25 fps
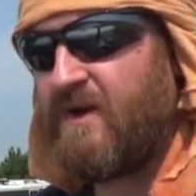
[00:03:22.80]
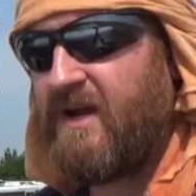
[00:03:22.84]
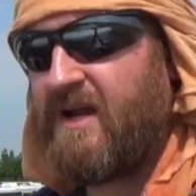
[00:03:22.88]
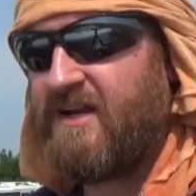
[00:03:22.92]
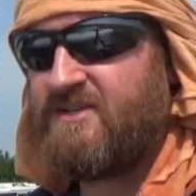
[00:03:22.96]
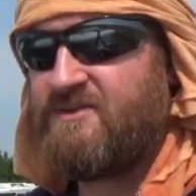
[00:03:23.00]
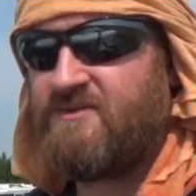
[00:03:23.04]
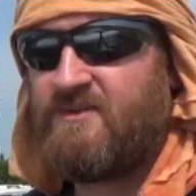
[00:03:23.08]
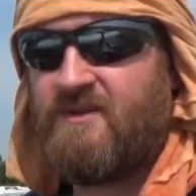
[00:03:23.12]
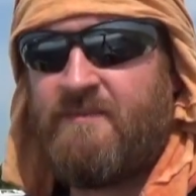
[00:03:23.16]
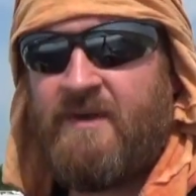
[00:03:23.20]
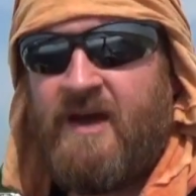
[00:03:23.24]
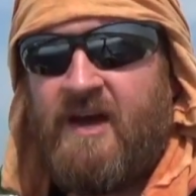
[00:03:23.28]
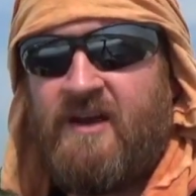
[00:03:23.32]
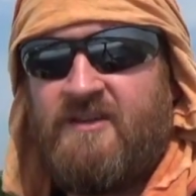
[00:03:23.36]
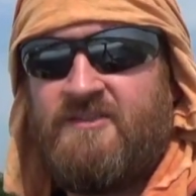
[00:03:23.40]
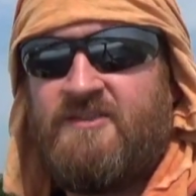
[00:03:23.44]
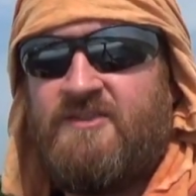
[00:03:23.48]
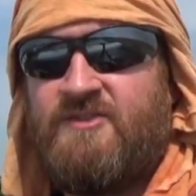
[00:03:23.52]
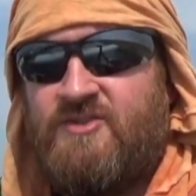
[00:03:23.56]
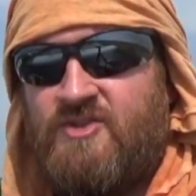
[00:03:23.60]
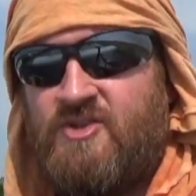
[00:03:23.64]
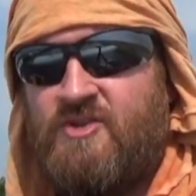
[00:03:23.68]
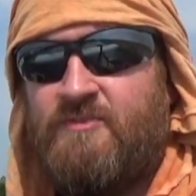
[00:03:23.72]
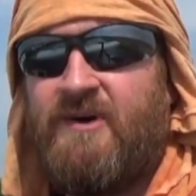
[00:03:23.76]
were actually mounted
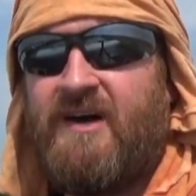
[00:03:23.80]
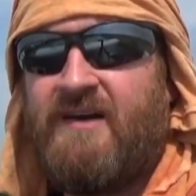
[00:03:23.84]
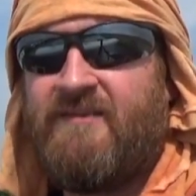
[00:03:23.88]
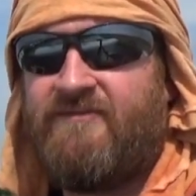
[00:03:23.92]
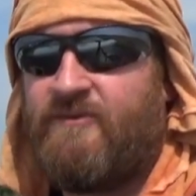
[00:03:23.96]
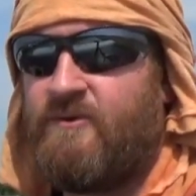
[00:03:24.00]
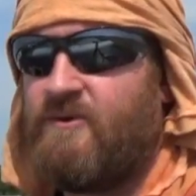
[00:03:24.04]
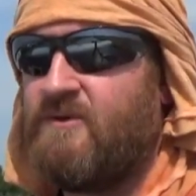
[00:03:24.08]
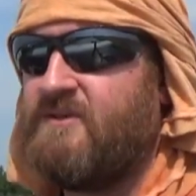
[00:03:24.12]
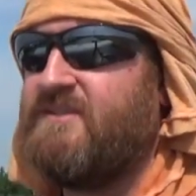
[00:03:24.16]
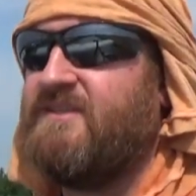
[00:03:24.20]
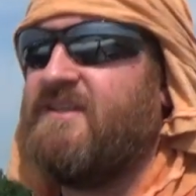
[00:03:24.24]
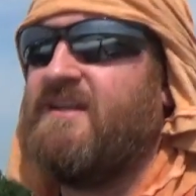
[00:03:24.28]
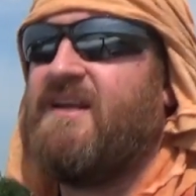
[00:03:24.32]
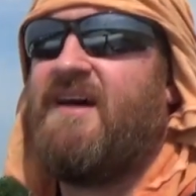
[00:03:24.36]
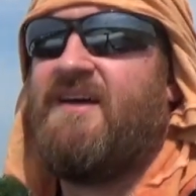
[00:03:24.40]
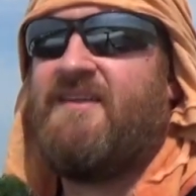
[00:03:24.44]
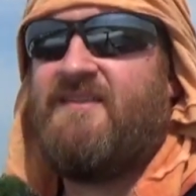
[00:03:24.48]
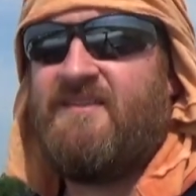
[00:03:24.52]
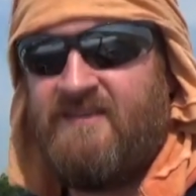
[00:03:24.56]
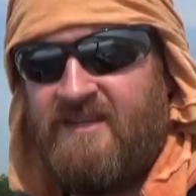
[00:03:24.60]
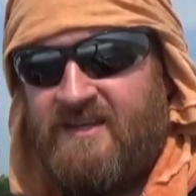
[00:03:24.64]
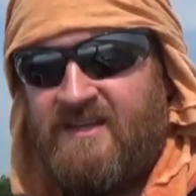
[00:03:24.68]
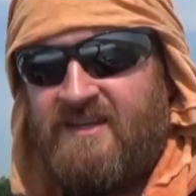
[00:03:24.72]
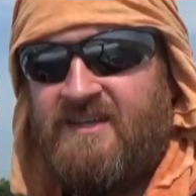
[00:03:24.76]
to 2x4s that I
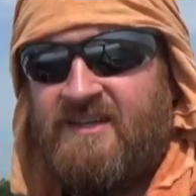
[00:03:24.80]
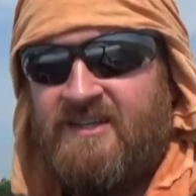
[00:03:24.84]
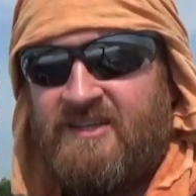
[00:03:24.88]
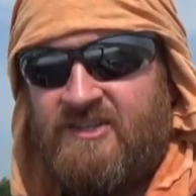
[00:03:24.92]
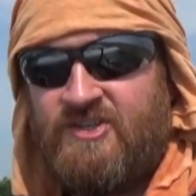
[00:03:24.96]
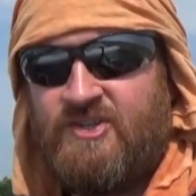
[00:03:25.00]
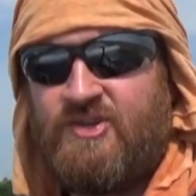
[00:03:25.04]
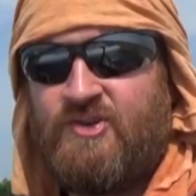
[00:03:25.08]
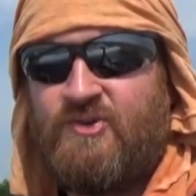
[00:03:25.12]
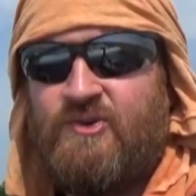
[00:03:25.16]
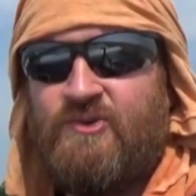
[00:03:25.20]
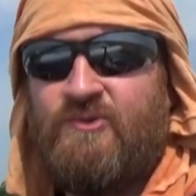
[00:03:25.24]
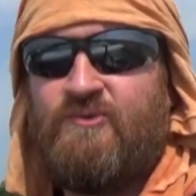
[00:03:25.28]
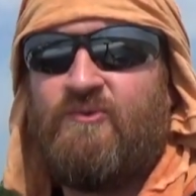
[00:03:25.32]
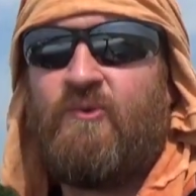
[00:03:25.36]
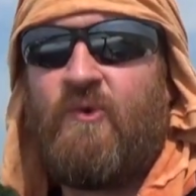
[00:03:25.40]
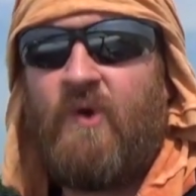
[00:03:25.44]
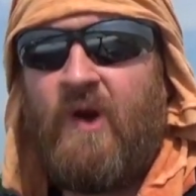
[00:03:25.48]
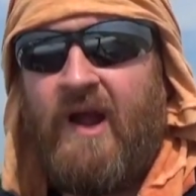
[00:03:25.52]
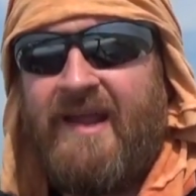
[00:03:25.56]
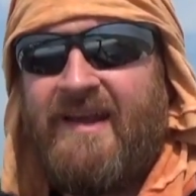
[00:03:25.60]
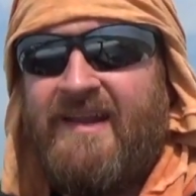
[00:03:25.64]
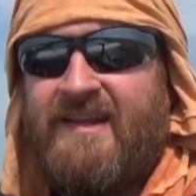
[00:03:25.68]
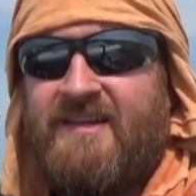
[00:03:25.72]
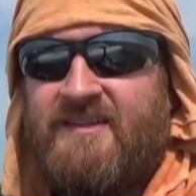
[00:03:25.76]
screwed
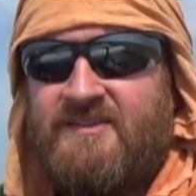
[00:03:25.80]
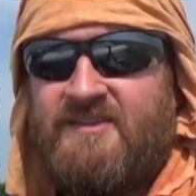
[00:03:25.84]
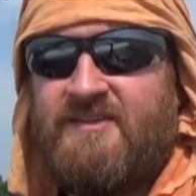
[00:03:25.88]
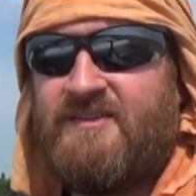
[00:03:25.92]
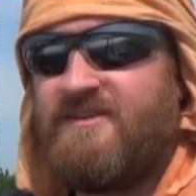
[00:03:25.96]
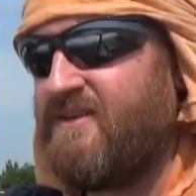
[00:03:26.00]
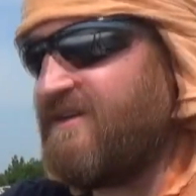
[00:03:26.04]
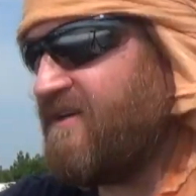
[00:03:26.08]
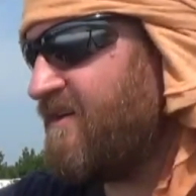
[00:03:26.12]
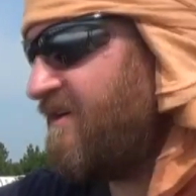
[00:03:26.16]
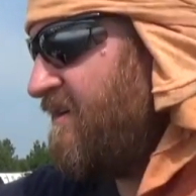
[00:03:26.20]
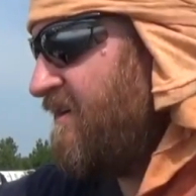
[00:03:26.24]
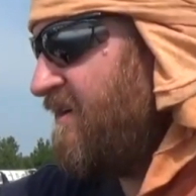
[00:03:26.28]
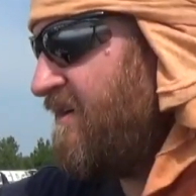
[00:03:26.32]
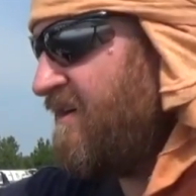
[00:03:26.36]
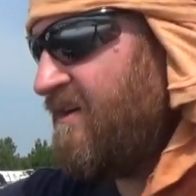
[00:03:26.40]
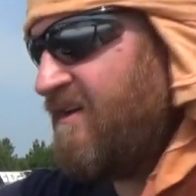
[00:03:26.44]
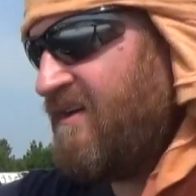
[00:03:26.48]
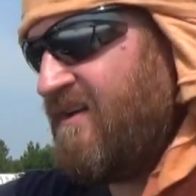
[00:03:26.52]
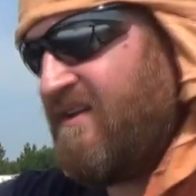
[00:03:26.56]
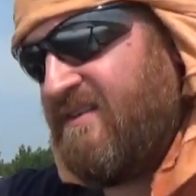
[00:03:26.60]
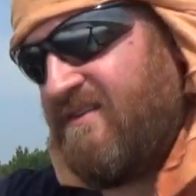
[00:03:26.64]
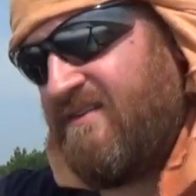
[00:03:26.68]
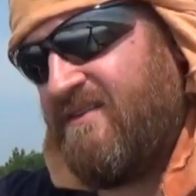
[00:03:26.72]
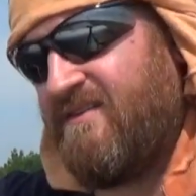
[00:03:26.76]
right into the
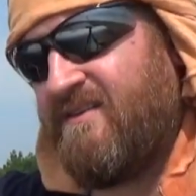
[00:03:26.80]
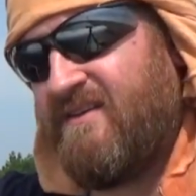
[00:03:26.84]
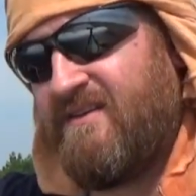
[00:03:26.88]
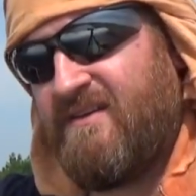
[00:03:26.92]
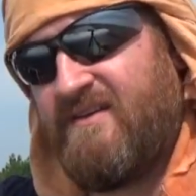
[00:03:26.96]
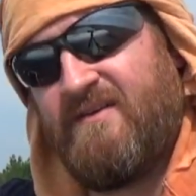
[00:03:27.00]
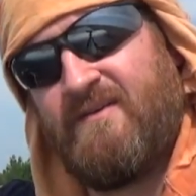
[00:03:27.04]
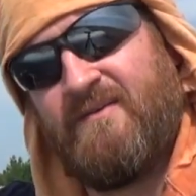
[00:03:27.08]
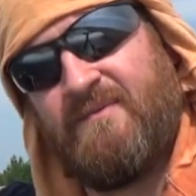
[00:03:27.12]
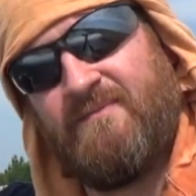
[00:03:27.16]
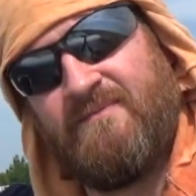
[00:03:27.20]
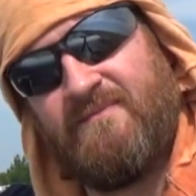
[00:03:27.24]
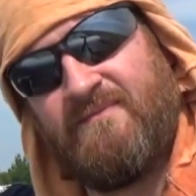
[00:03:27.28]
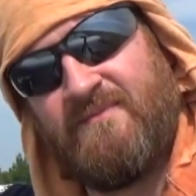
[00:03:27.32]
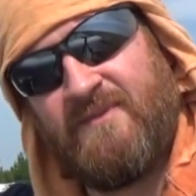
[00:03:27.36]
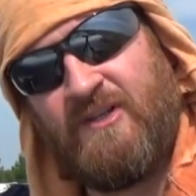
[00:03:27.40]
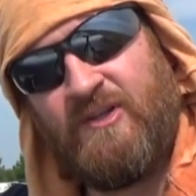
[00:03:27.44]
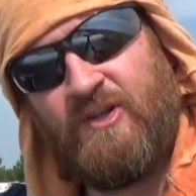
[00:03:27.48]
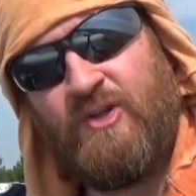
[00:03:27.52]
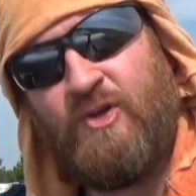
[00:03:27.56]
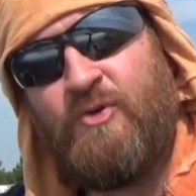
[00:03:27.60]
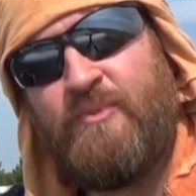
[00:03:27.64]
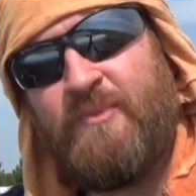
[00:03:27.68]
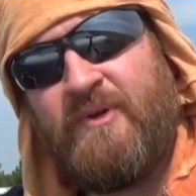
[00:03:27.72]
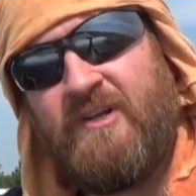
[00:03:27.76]

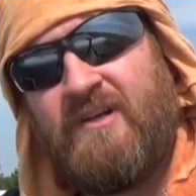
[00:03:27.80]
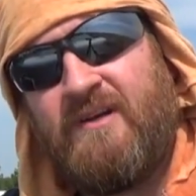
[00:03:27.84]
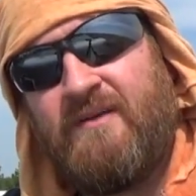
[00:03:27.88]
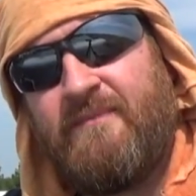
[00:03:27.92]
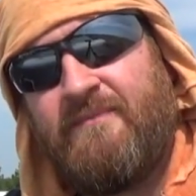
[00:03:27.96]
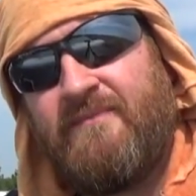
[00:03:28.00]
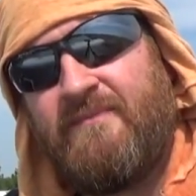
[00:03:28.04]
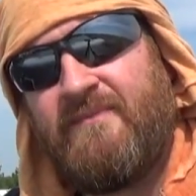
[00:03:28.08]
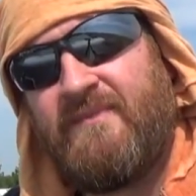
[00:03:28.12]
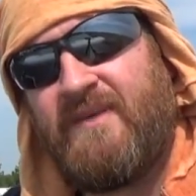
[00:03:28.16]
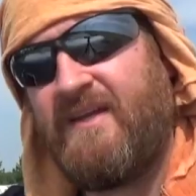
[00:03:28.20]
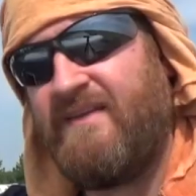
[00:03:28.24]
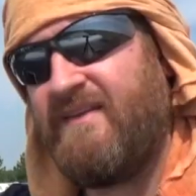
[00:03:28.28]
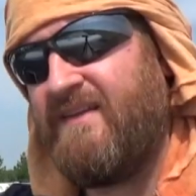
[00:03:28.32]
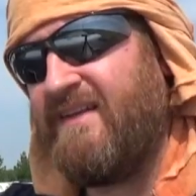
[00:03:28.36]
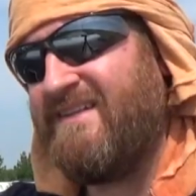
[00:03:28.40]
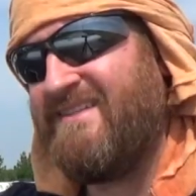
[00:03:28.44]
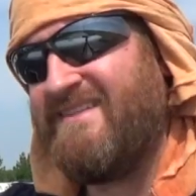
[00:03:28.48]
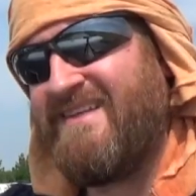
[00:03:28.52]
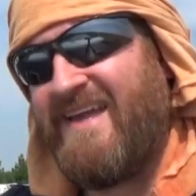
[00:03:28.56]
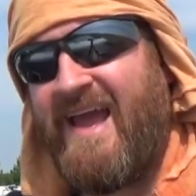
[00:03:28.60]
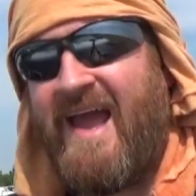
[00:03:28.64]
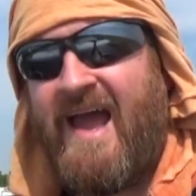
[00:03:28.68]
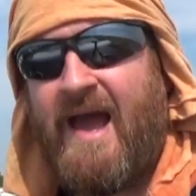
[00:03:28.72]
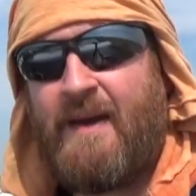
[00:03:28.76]
aluminum, and then
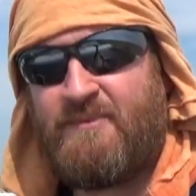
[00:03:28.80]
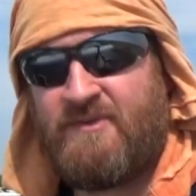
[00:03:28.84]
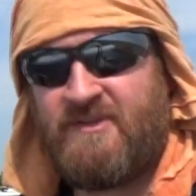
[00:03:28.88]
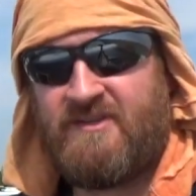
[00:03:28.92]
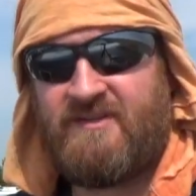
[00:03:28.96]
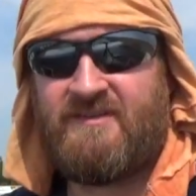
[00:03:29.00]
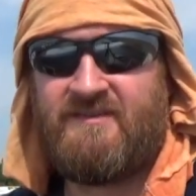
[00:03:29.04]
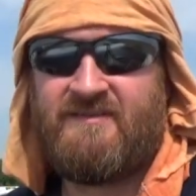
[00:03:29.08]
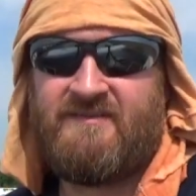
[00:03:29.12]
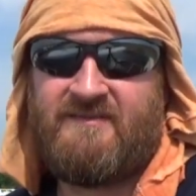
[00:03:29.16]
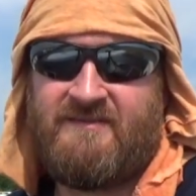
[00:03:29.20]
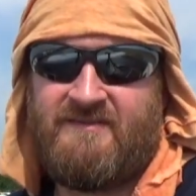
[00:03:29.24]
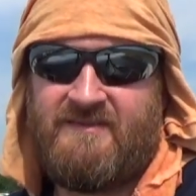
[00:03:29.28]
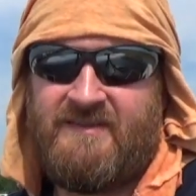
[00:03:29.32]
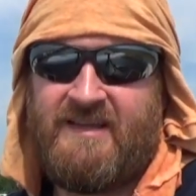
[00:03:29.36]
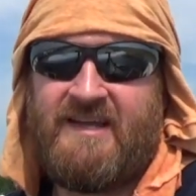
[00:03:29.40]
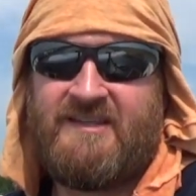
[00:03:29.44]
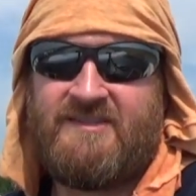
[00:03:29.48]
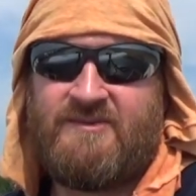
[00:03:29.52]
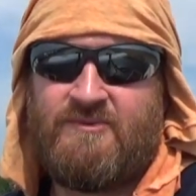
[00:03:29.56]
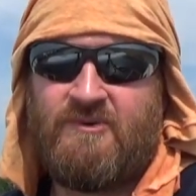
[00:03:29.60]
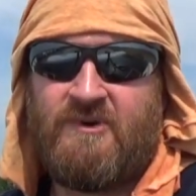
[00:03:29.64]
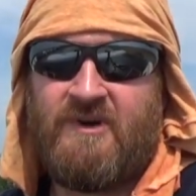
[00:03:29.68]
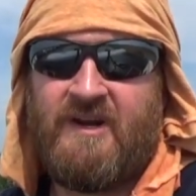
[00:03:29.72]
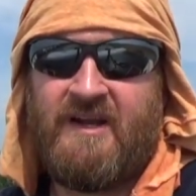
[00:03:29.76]

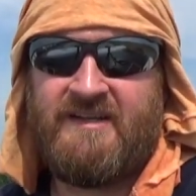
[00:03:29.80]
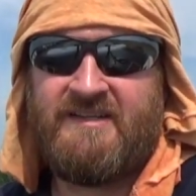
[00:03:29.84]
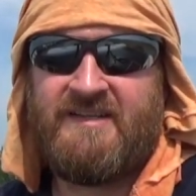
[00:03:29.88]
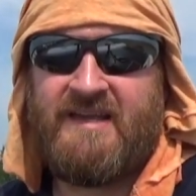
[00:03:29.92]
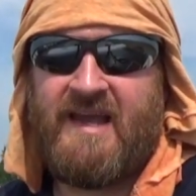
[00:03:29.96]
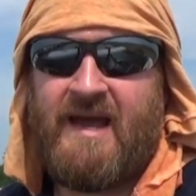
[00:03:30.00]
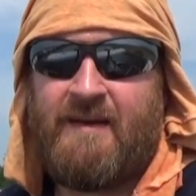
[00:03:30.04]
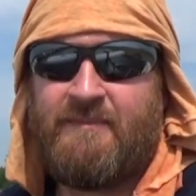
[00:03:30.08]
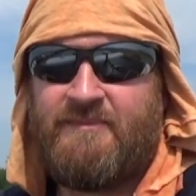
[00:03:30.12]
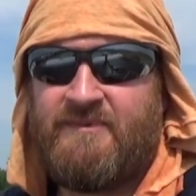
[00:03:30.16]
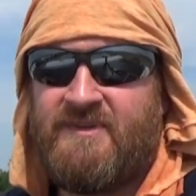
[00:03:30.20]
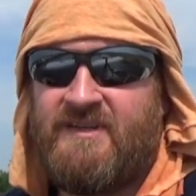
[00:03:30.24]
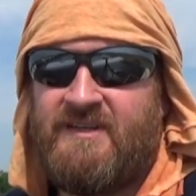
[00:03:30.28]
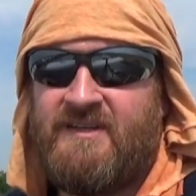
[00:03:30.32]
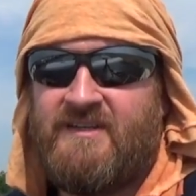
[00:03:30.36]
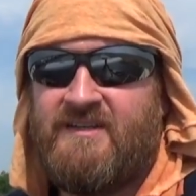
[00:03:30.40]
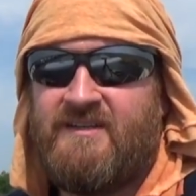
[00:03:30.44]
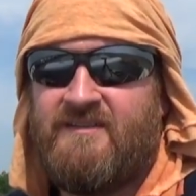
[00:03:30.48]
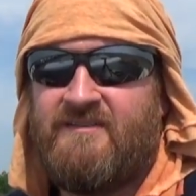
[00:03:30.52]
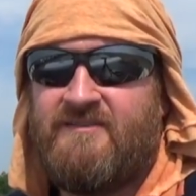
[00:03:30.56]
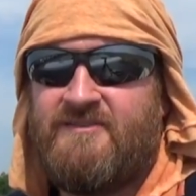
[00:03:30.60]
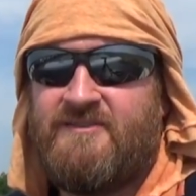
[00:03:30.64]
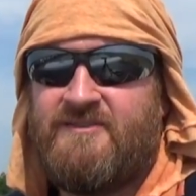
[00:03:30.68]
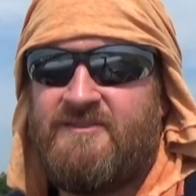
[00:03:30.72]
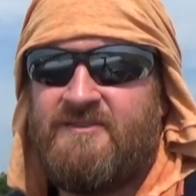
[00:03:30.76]
that's where I tapped
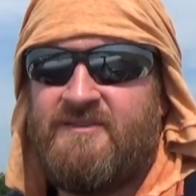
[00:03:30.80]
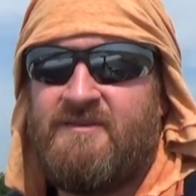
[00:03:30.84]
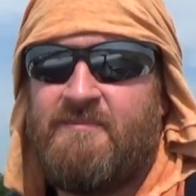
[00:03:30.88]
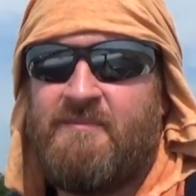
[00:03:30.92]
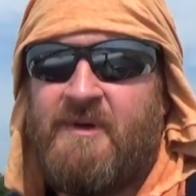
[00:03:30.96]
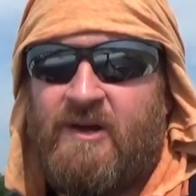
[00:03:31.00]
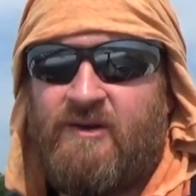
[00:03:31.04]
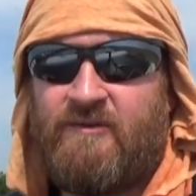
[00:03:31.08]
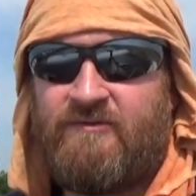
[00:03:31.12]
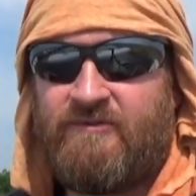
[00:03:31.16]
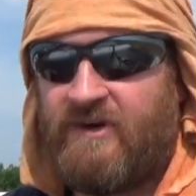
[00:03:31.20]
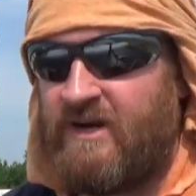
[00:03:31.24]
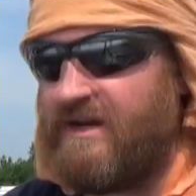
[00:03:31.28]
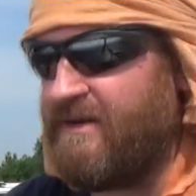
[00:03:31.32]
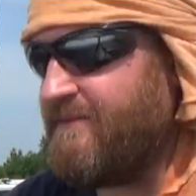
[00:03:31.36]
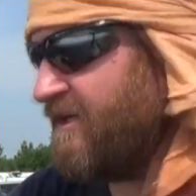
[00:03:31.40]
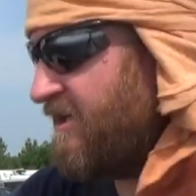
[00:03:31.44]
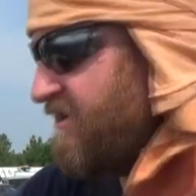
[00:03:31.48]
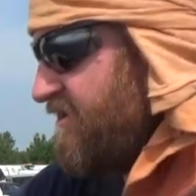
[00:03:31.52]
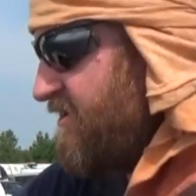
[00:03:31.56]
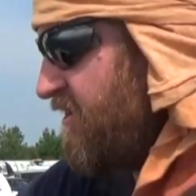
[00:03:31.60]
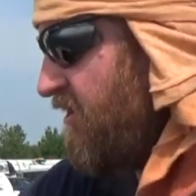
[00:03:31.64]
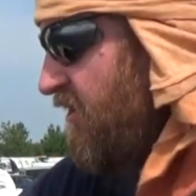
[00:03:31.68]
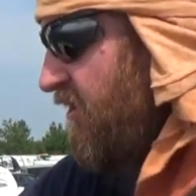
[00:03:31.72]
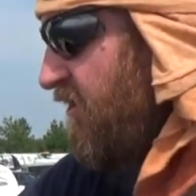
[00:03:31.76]
into the metal
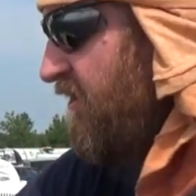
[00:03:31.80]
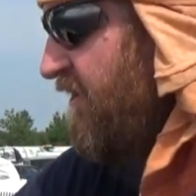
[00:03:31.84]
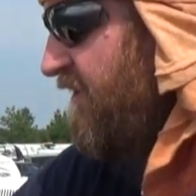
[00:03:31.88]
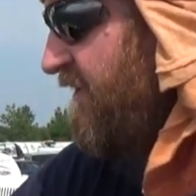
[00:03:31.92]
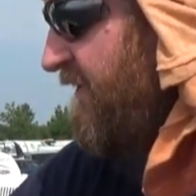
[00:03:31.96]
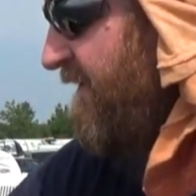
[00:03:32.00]
framing. So